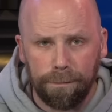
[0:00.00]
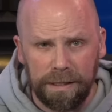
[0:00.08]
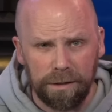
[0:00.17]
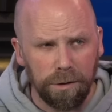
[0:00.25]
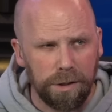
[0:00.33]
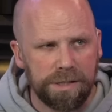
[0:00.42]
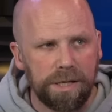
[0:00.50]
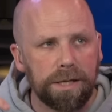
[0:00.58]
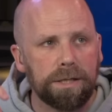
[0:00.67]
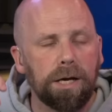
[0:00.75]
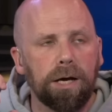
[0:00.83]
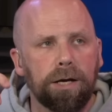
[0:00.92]
And it looks
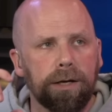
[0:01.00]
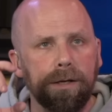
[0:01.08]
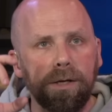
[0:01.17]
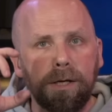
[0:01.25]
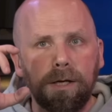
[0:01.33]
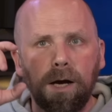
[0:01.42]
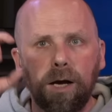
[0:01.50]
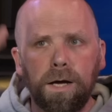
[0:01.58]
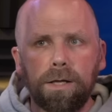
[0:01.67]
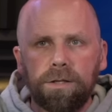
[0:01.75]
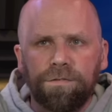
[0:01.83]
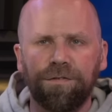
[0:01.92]
like the
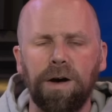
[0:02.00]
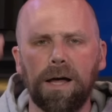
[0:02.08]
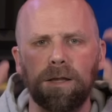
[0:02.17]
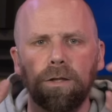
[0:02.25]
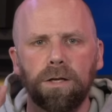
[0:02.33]
font